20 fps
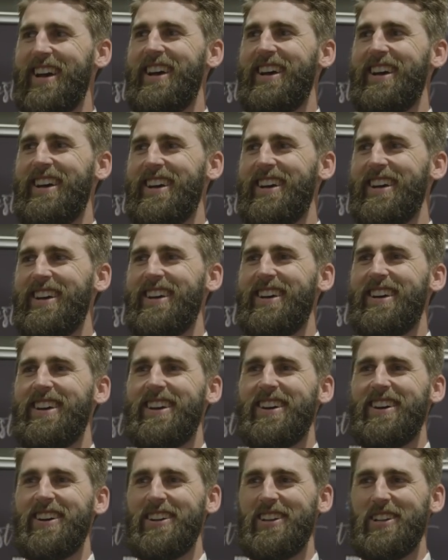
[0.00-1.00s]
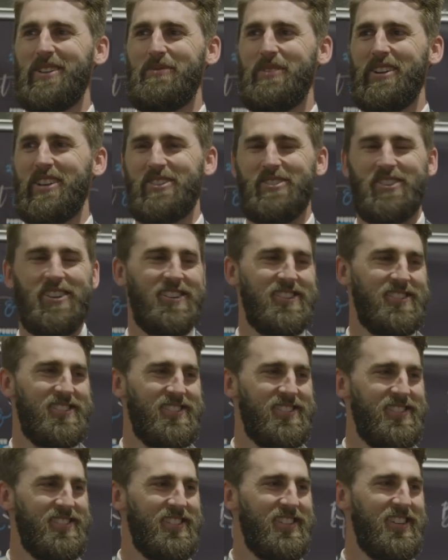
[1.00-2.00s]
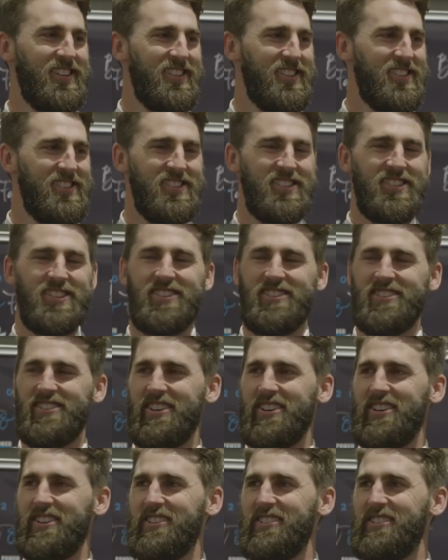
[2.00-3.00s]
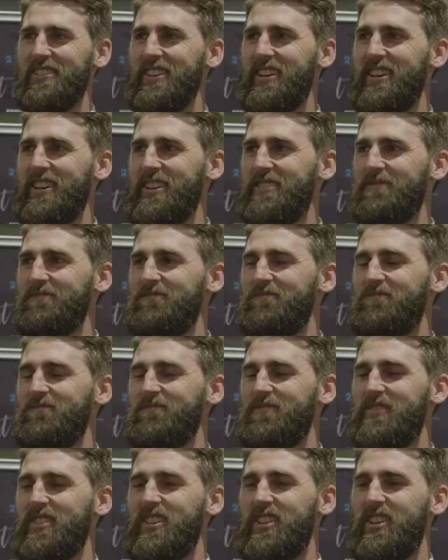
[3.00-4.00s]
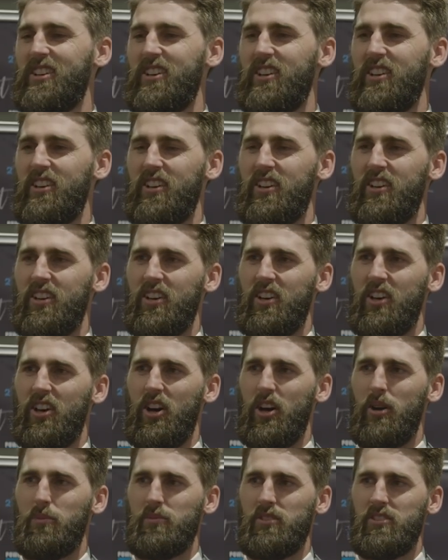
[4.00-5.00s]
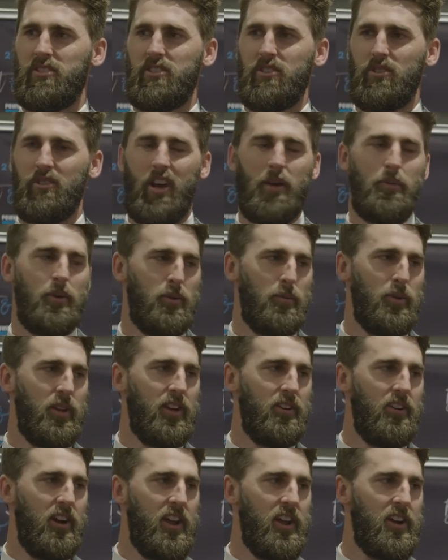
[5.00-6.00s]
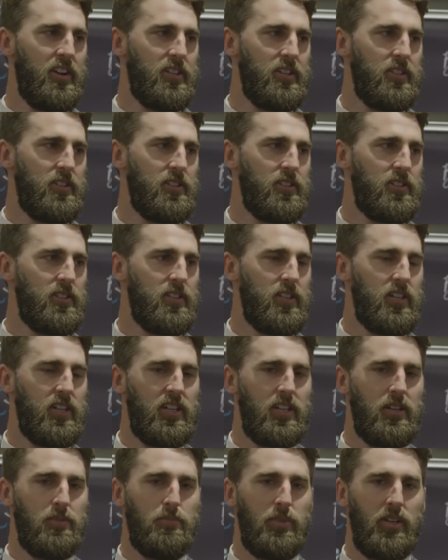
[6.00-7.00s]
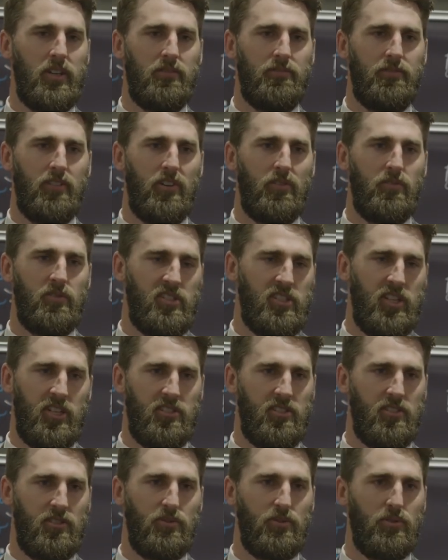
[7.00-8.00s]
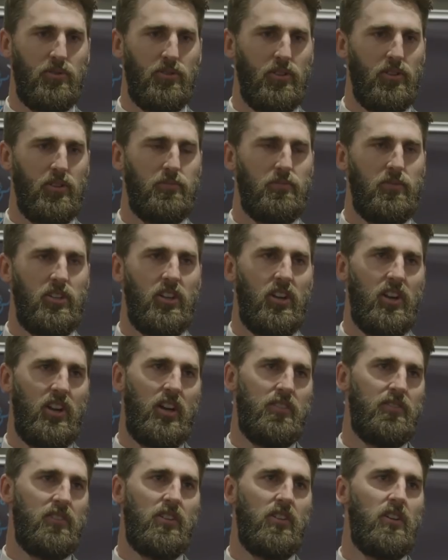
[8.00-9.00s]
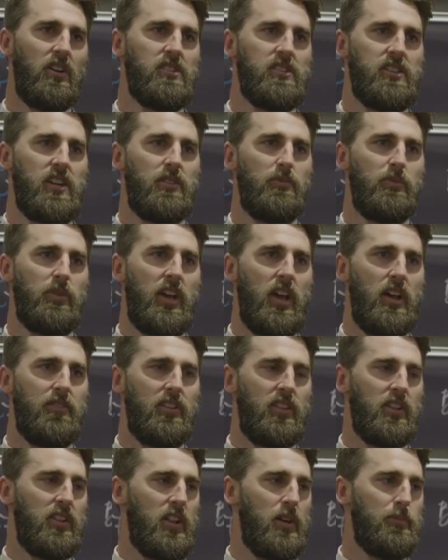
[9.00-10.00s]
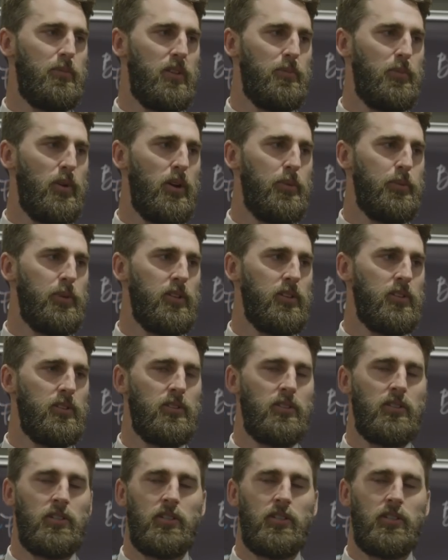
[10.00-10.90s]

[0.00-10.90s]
I did beat Treaders you know, this year. So. Um, I'm just still happy to be around and um, be involved with such a good group. You know, I love the guys that we have at the club at the moment, and